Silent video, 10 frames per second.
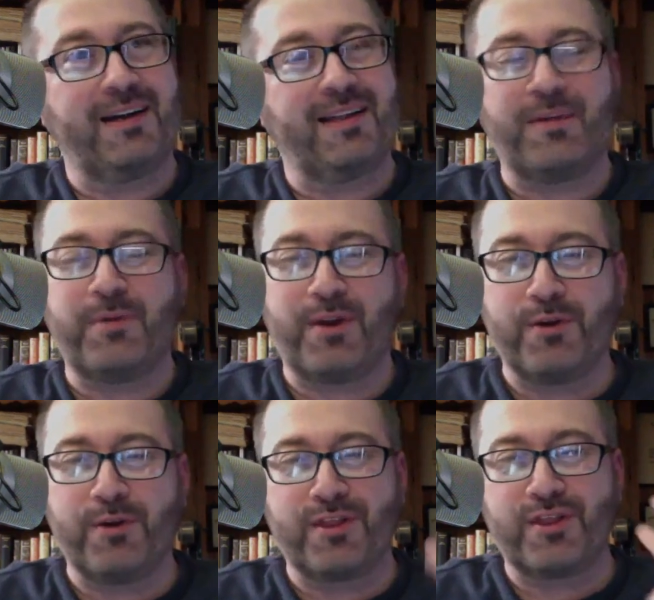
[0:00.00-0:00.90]
think we
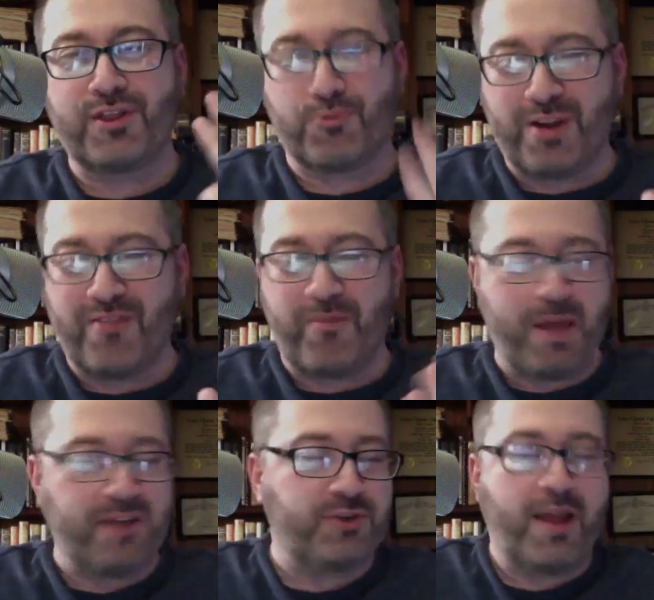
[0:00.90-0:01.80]
heard 3 of them
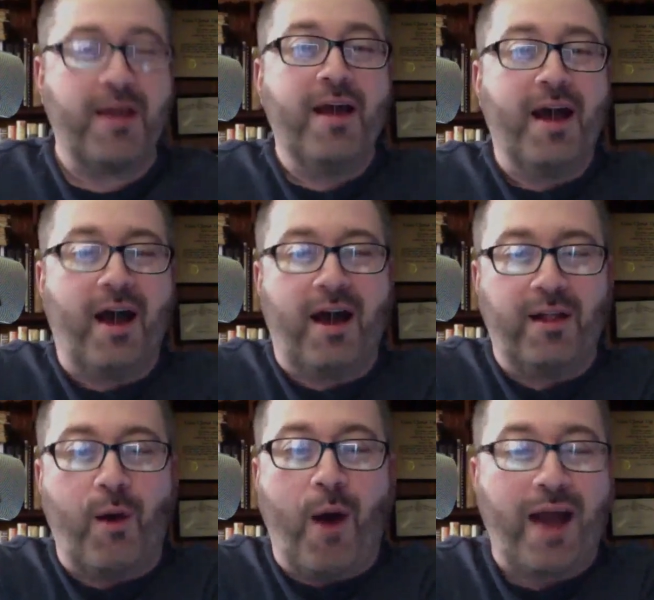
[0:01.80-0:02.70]
yesterday.
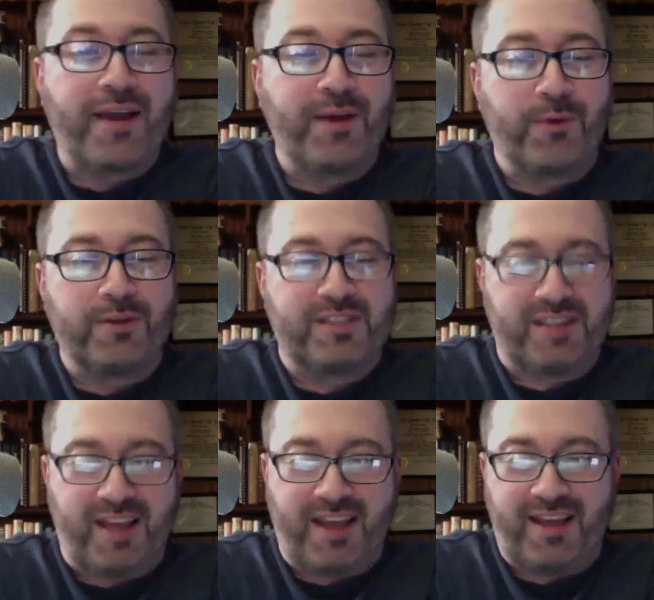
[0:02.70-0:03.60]
Hello, Hockey World.
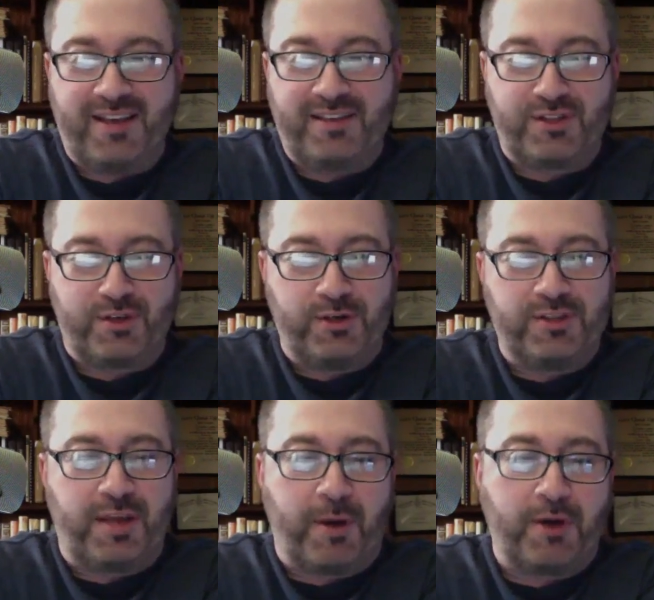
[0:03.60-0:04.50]
Today is
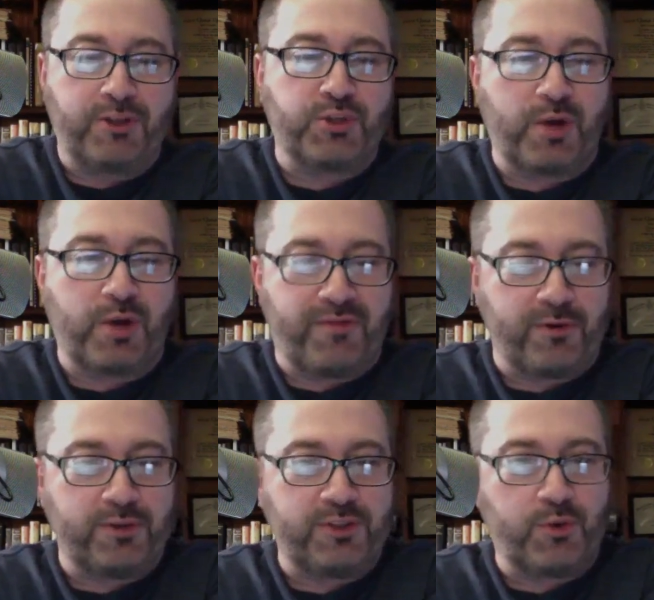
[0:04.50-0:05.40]
Thursday, March
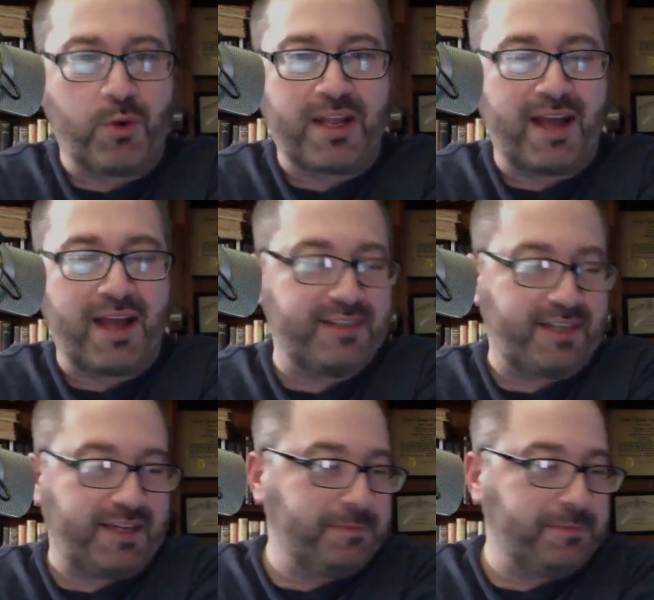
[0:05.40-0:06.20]
21st, 2019.